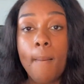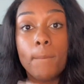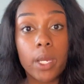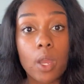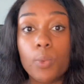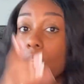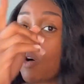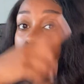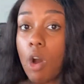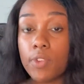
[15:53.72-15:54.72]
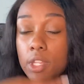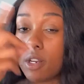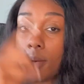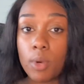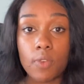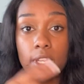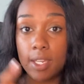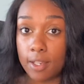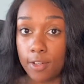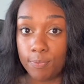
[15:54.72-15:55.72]
But yeah, we're going to go off of the number over
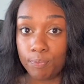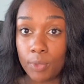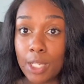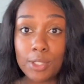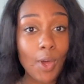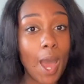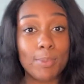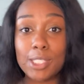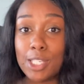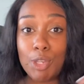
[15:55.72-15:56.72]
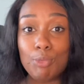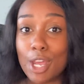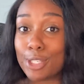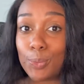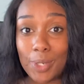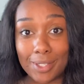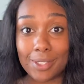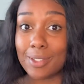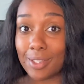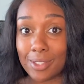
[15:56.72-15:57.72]
here. So I'm going to see you next week,
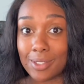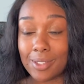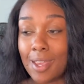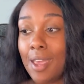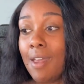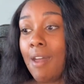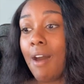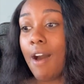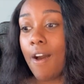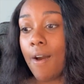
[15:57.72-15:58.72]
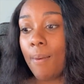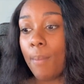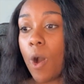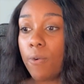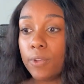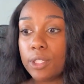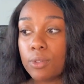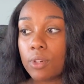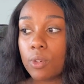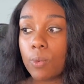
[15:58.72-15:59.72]
sus. Hopefully
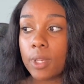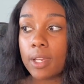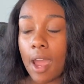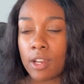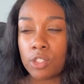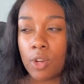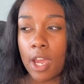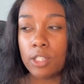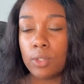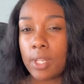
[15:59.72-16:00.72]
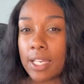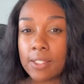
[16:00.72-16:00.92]
during the week I can try and do like